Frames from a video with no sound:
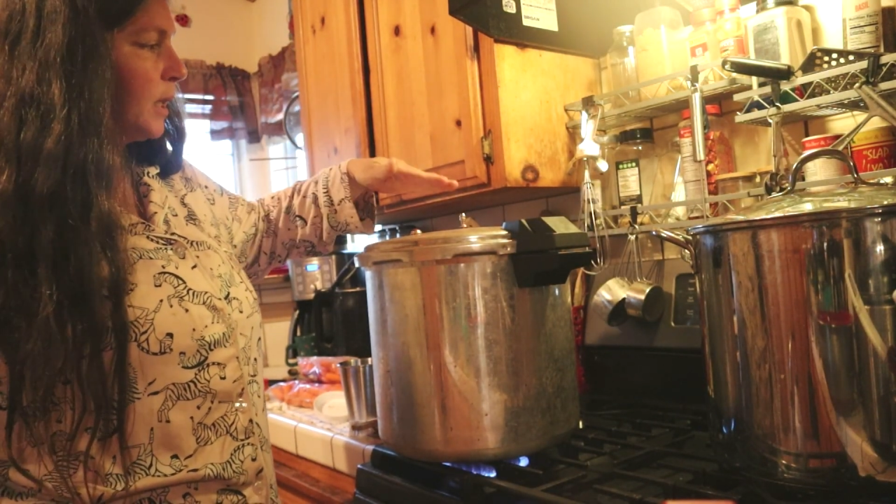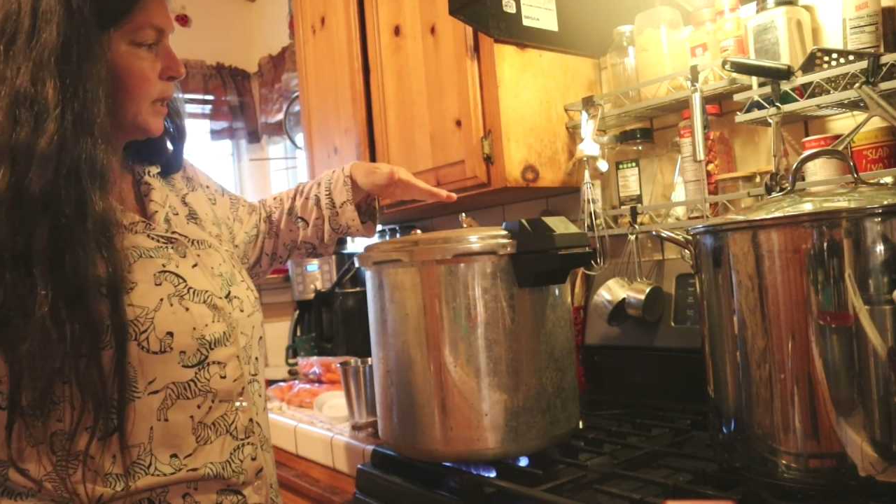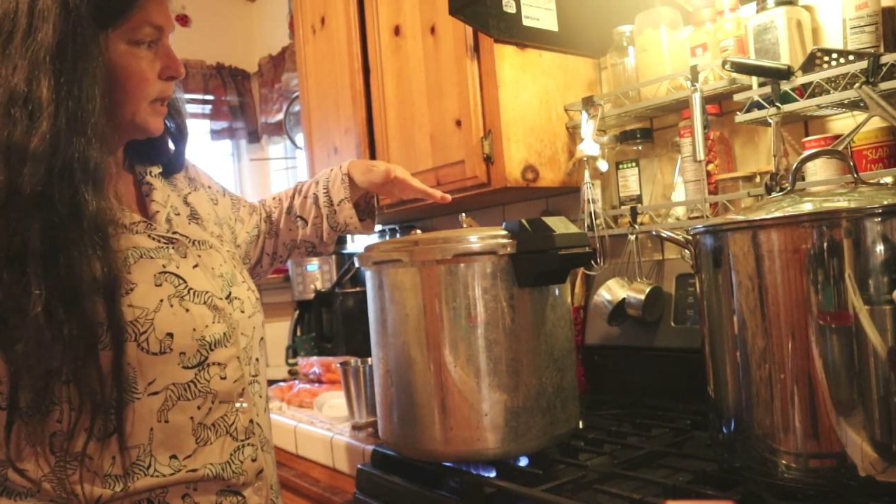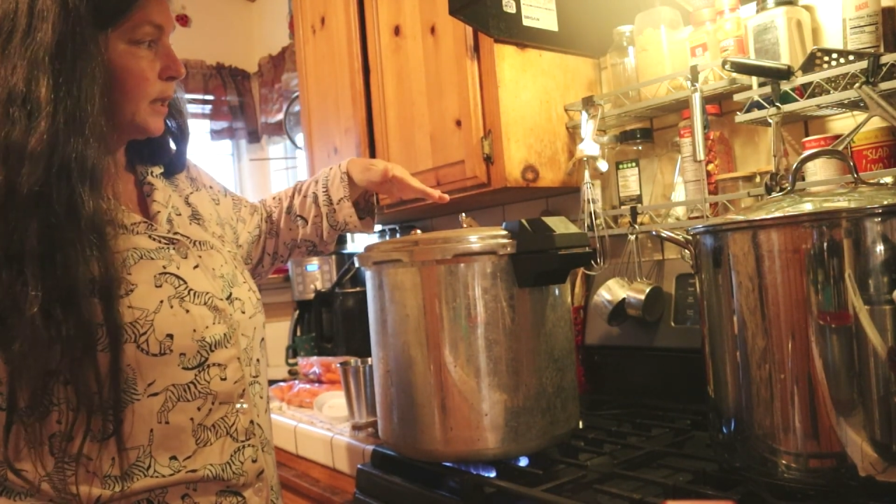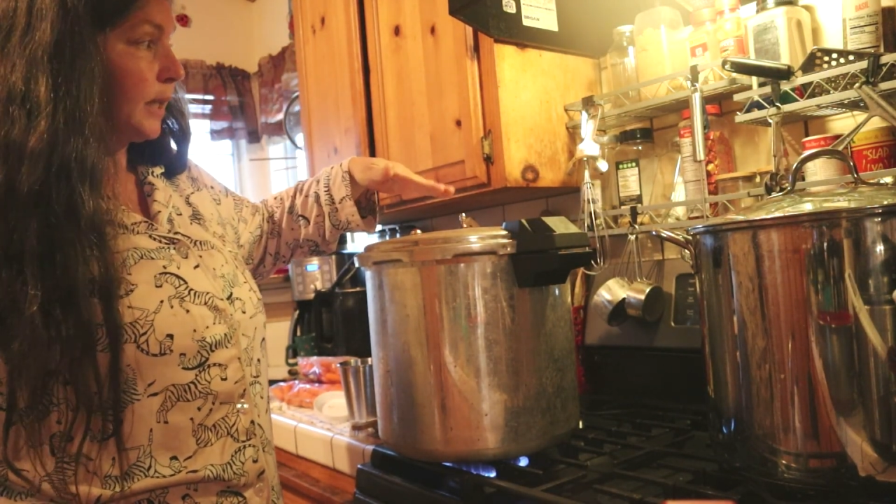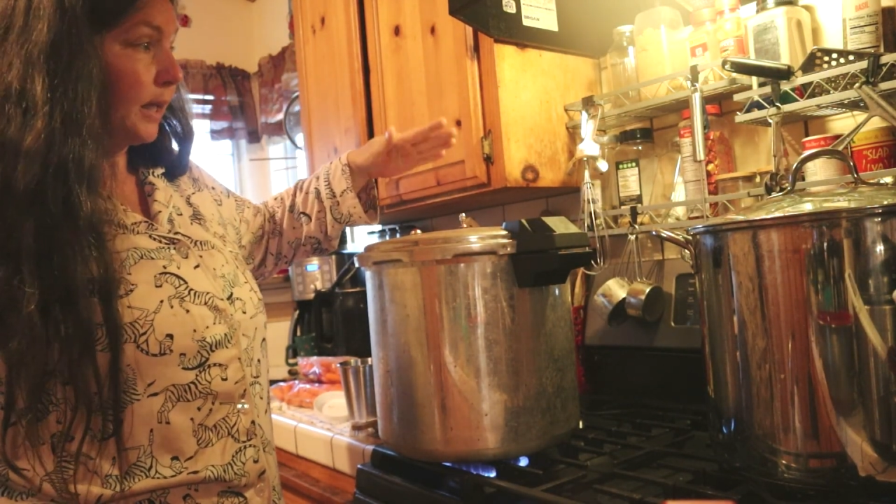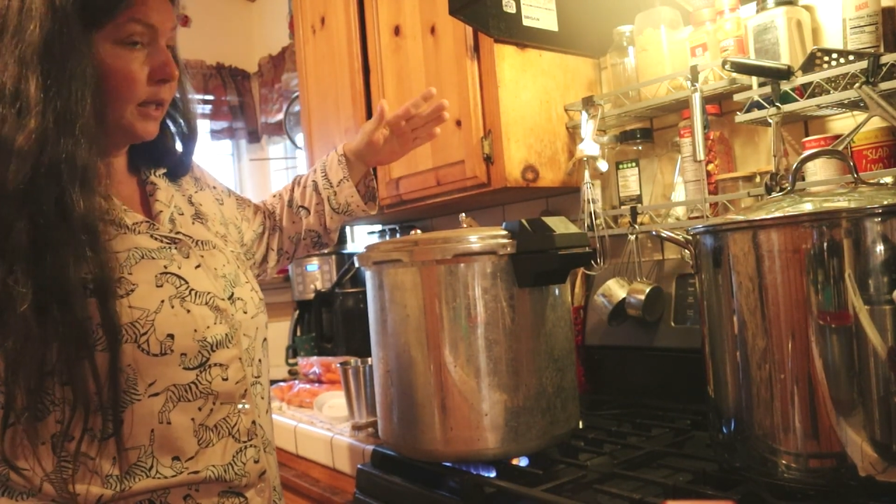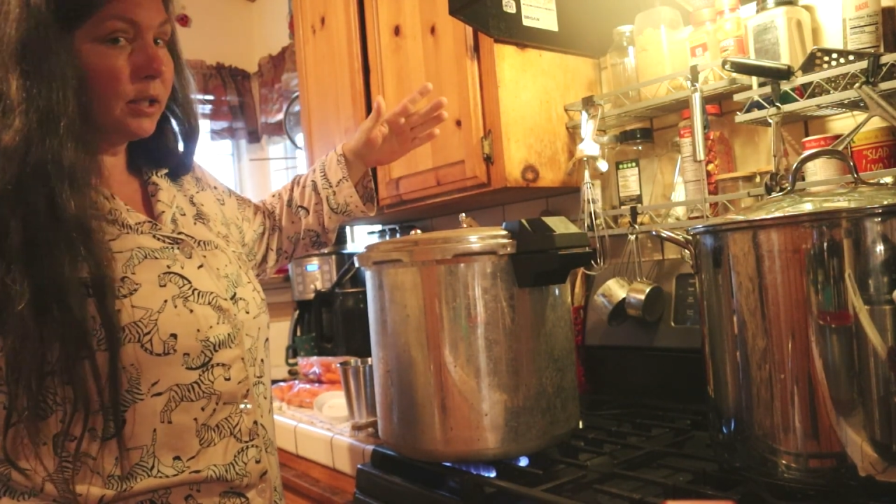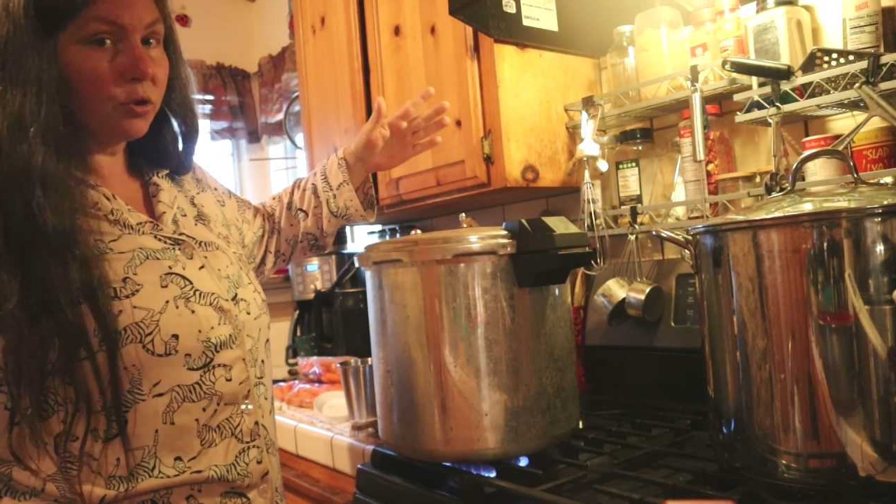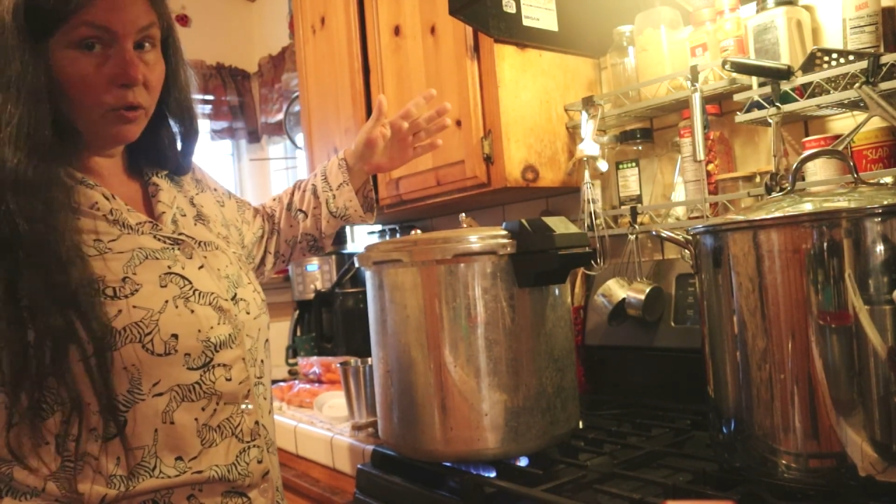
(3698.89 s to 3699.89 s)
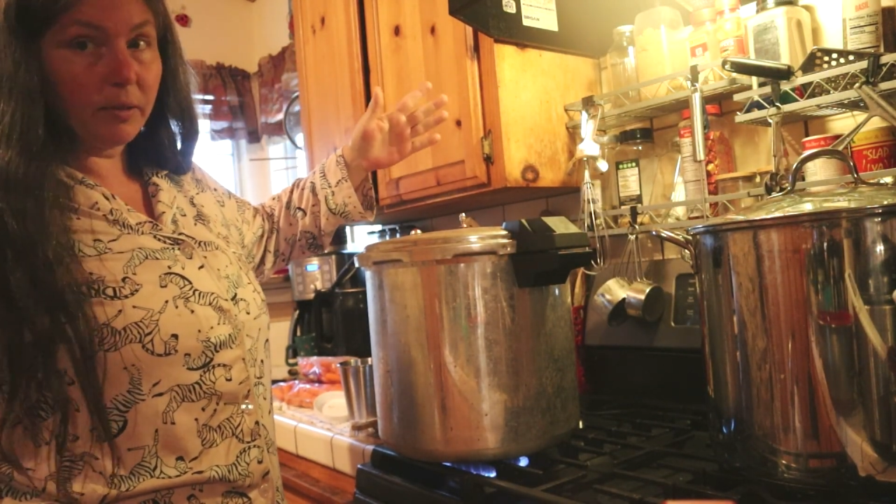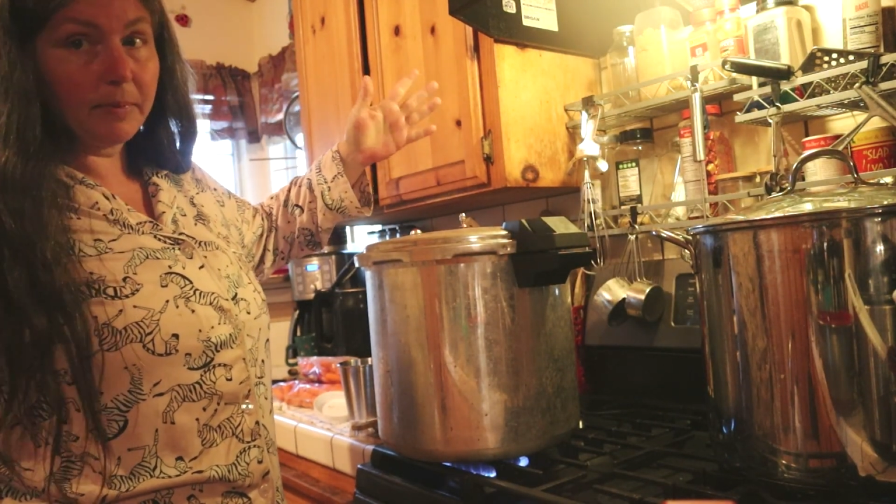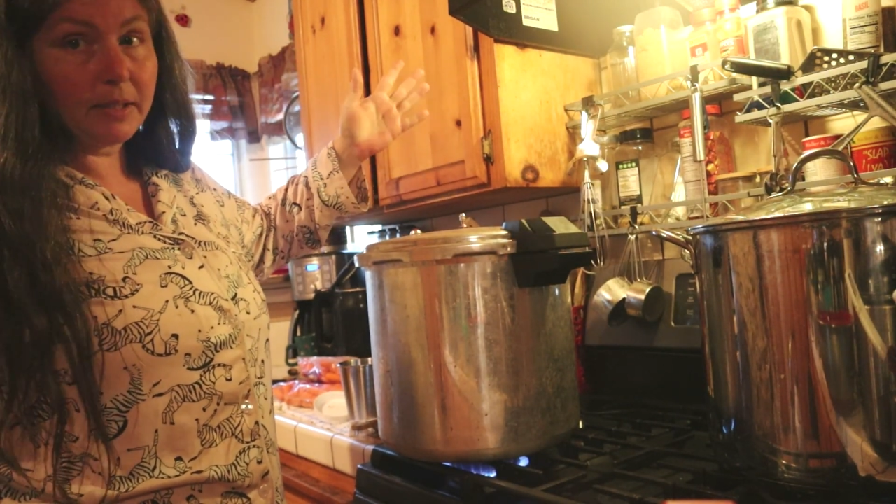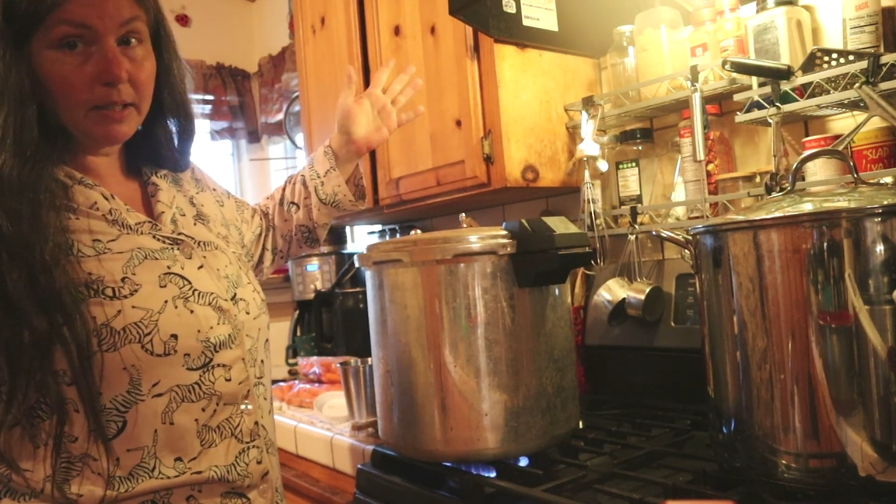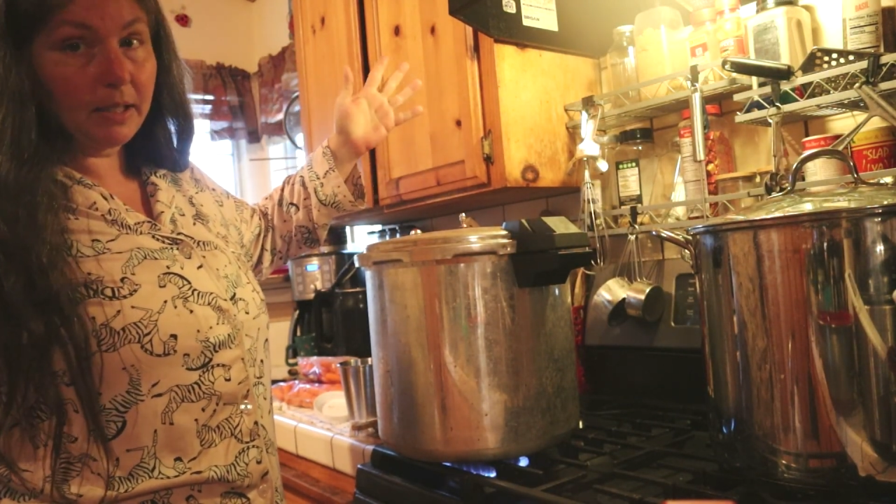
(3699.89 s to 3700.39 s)
steady stream of
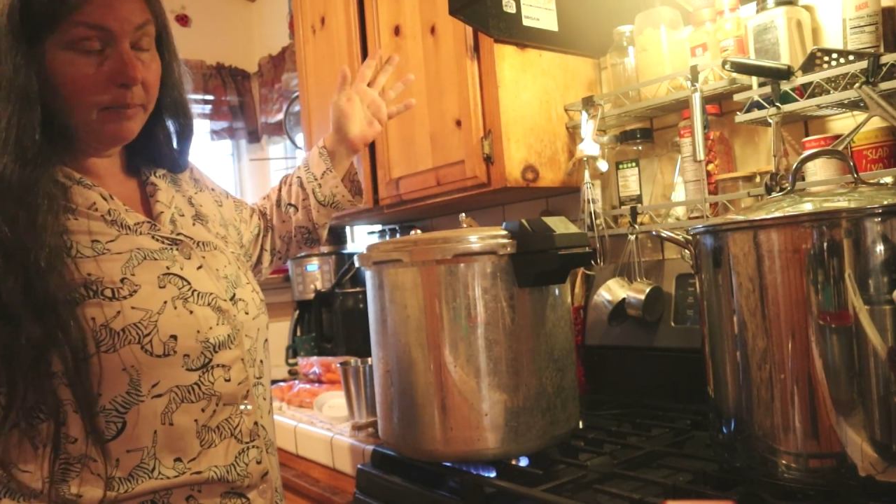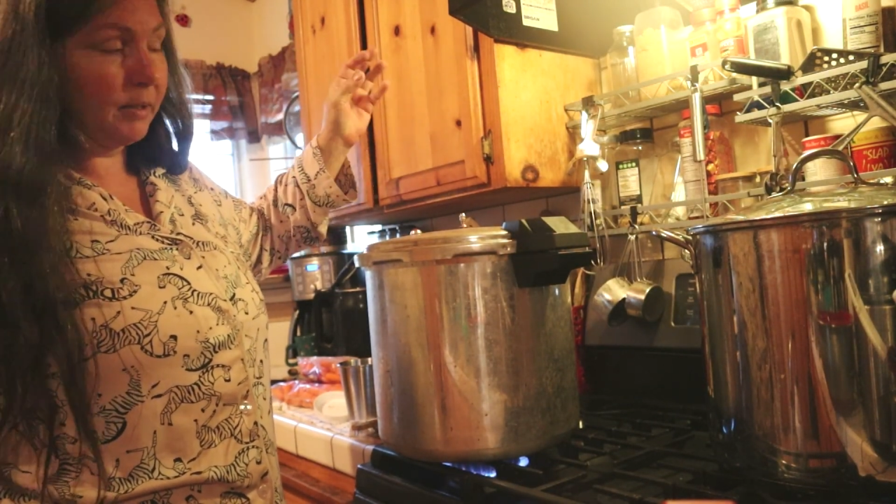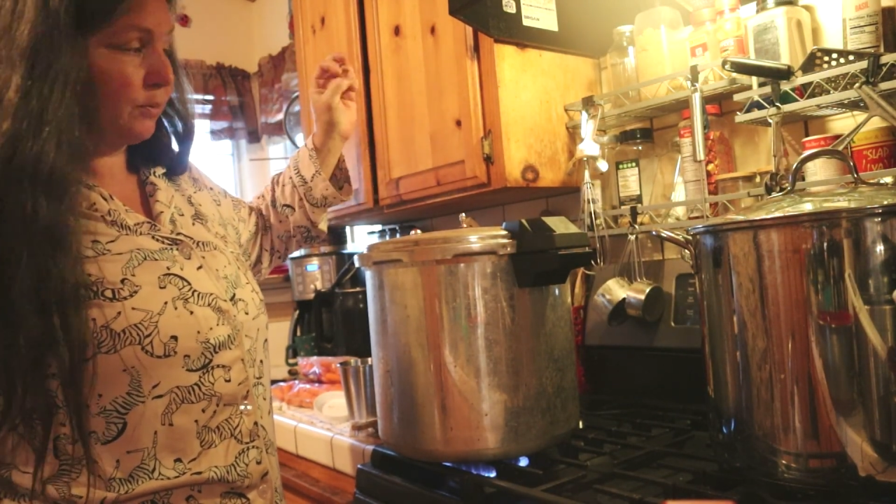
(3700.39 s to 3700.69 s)
steam is